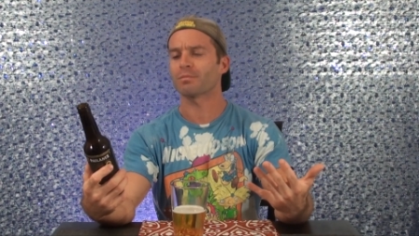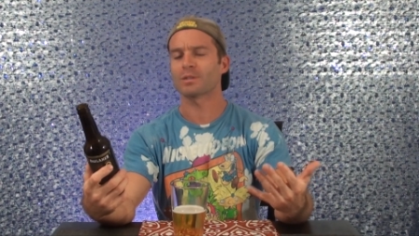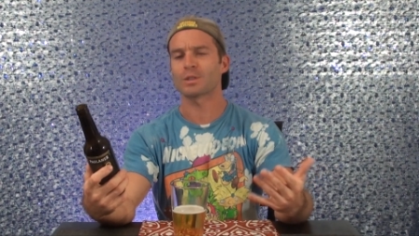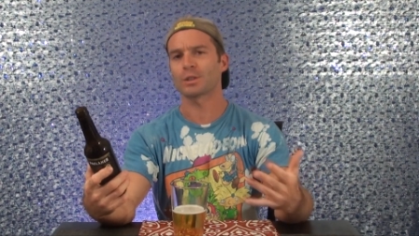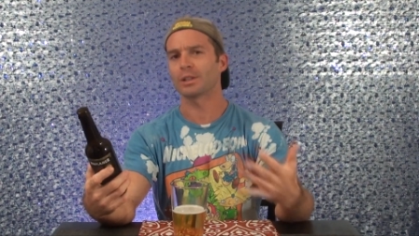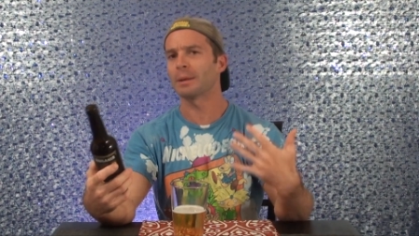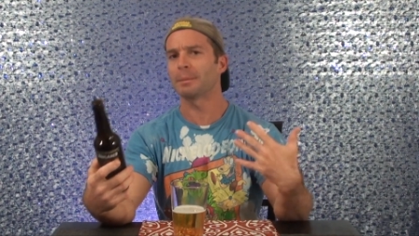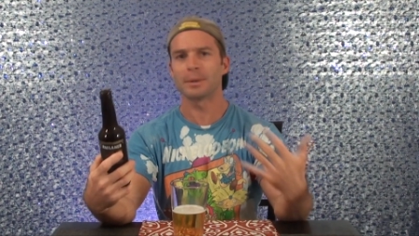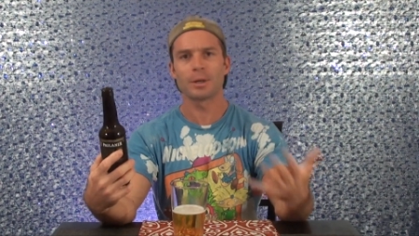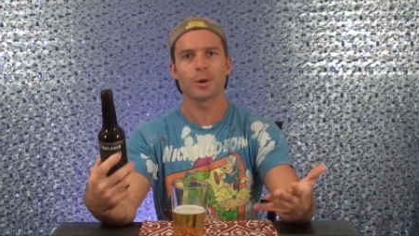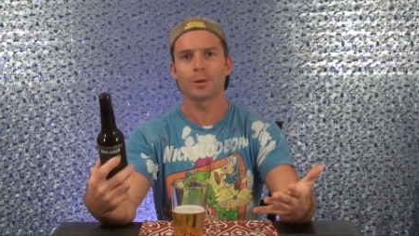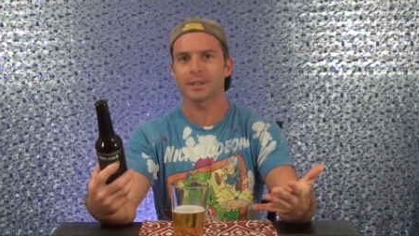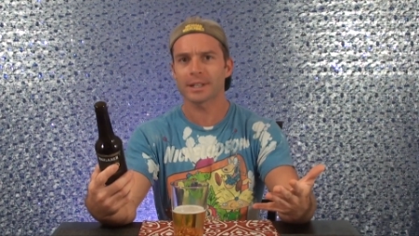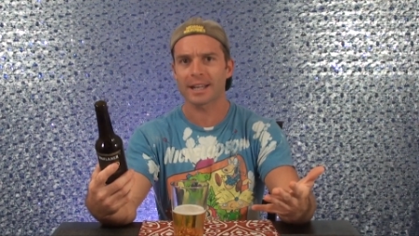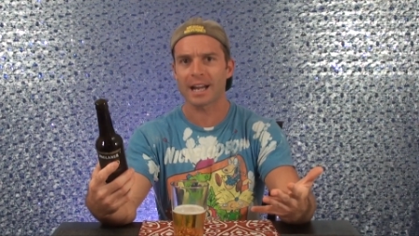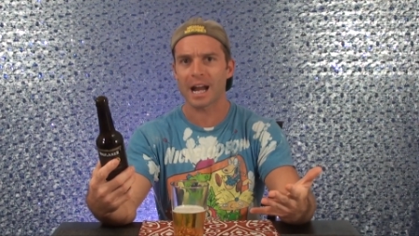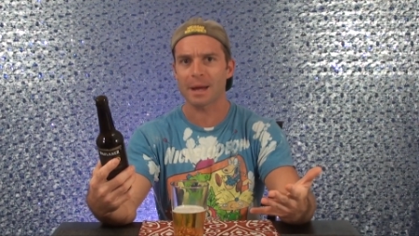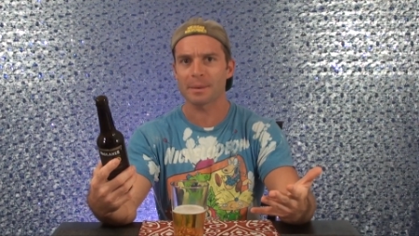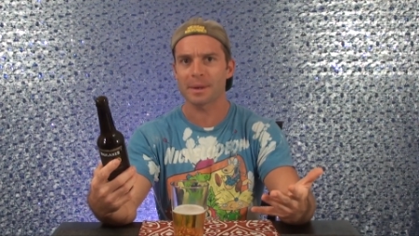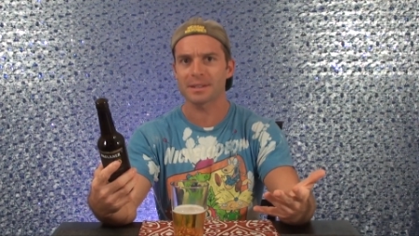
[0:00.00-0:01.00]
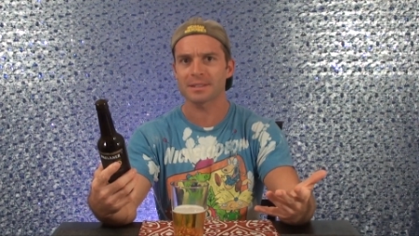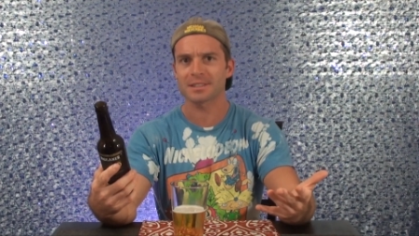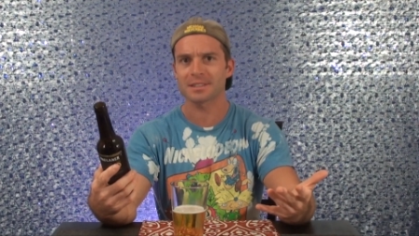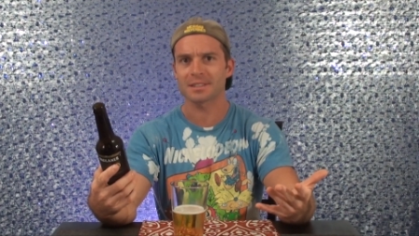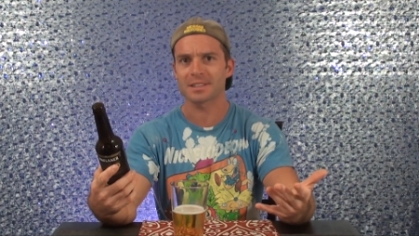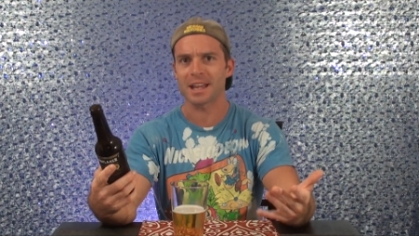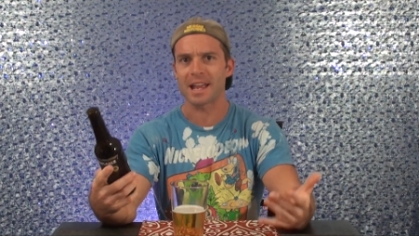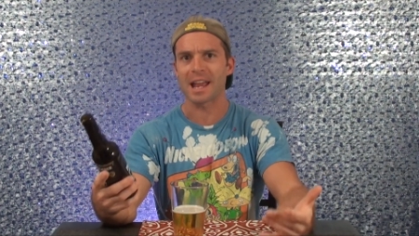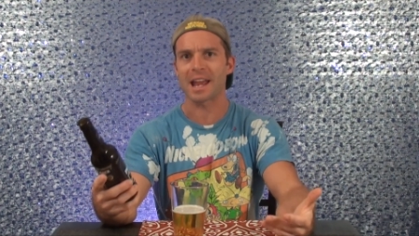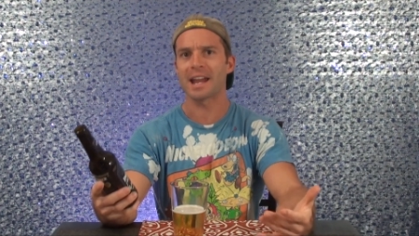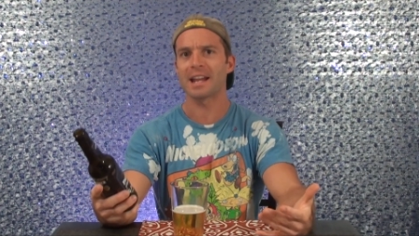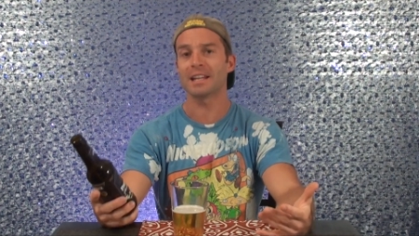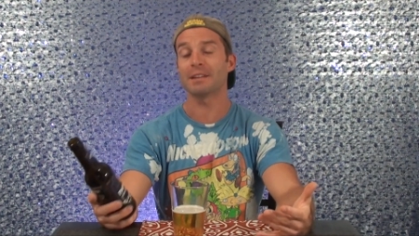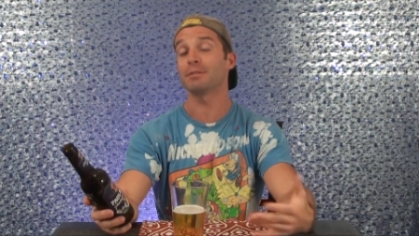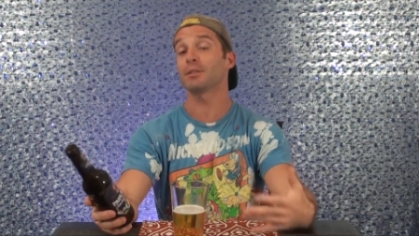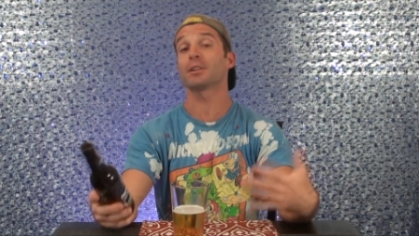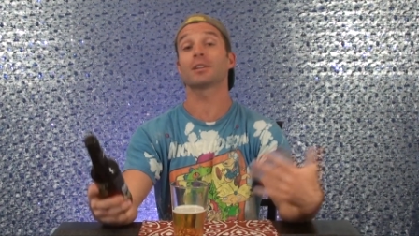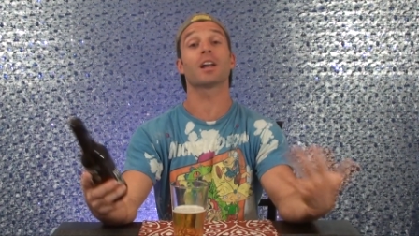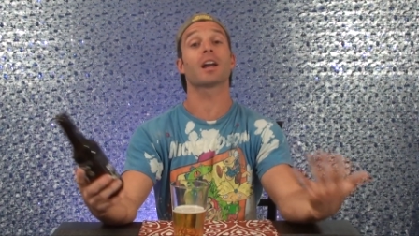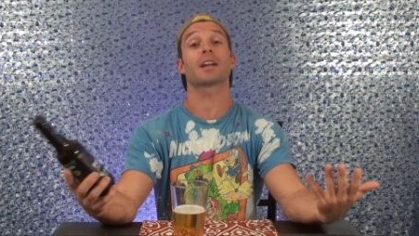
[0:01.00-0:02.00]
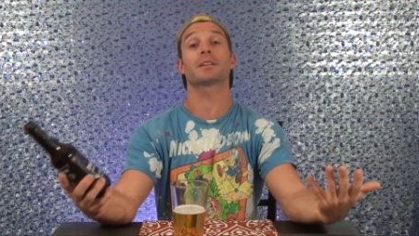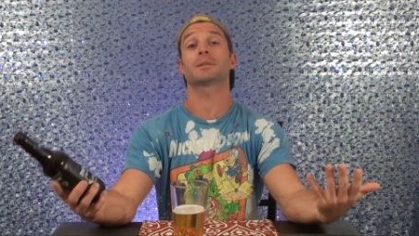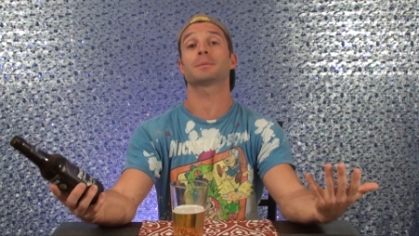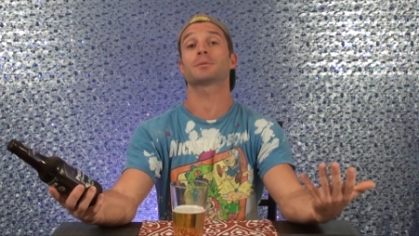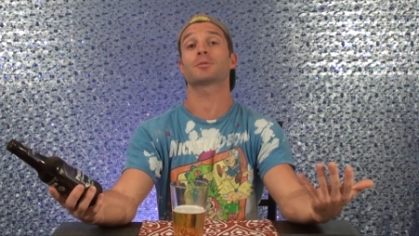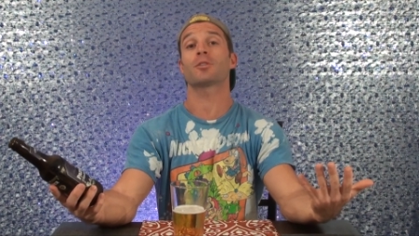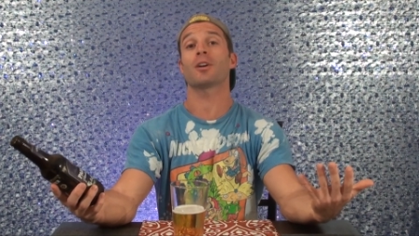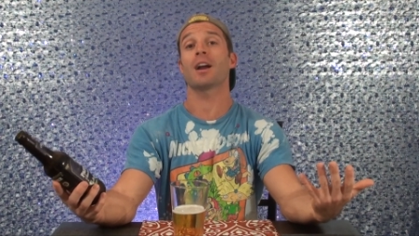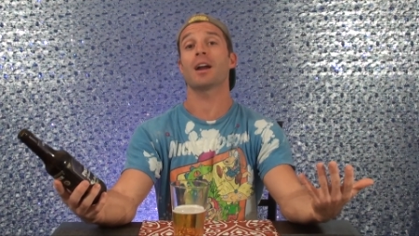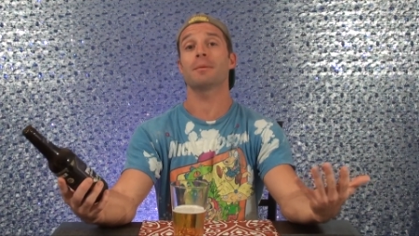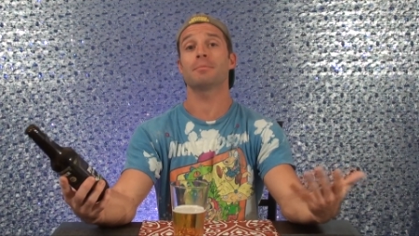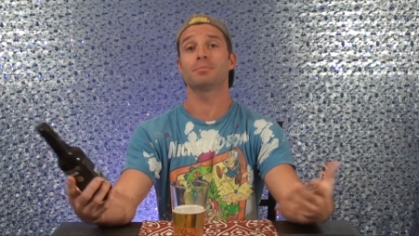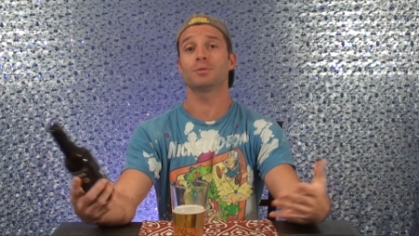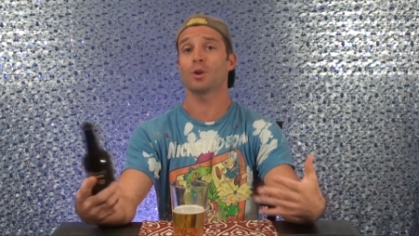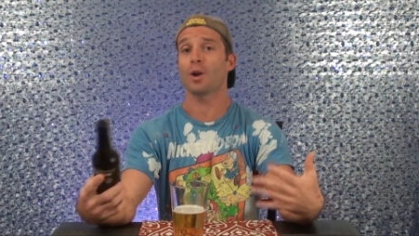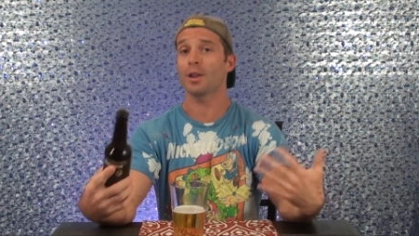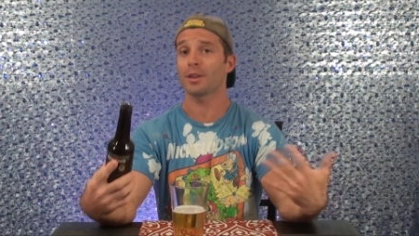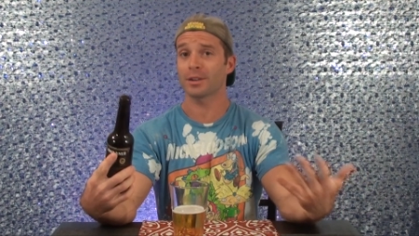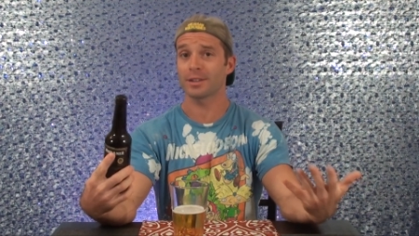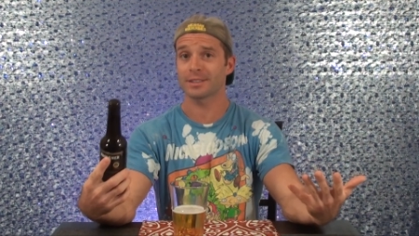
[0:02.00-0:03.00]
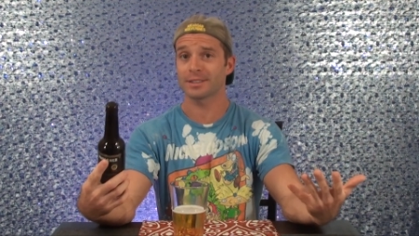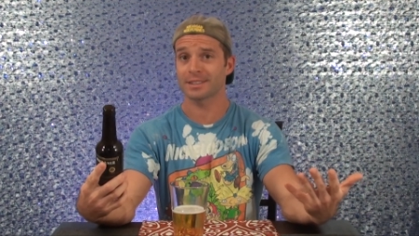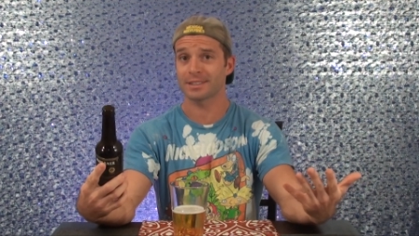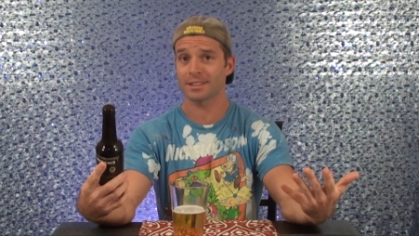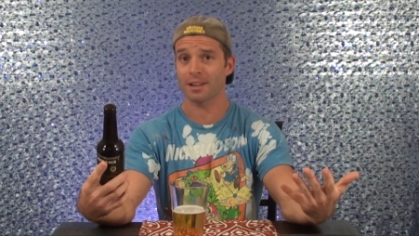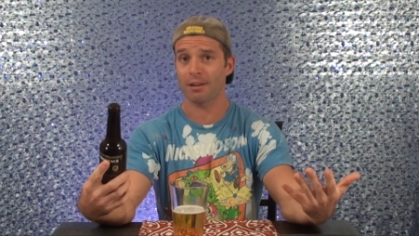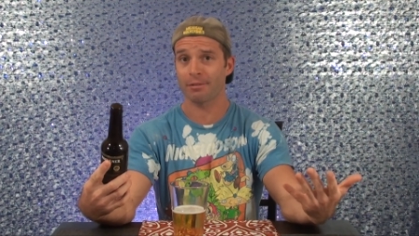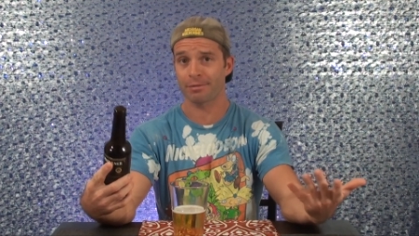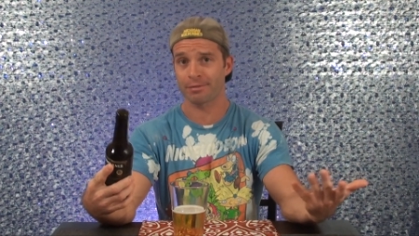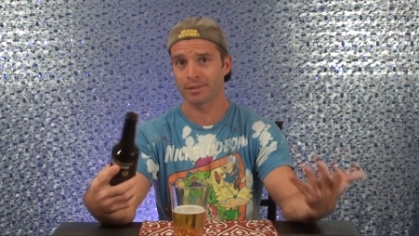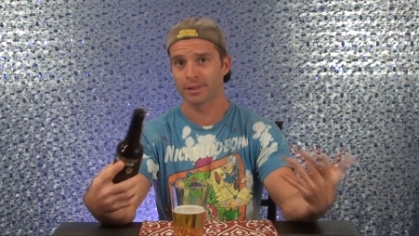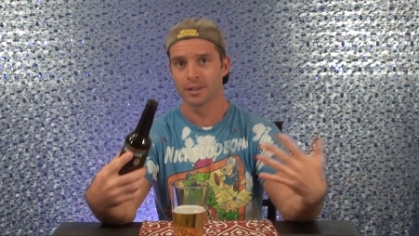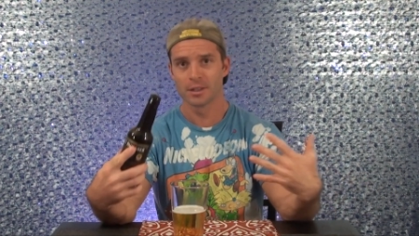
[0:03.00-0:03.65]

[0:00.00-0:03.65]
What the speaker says: So let me know in the comments, and if you could like and subscribe, do all the good stuff.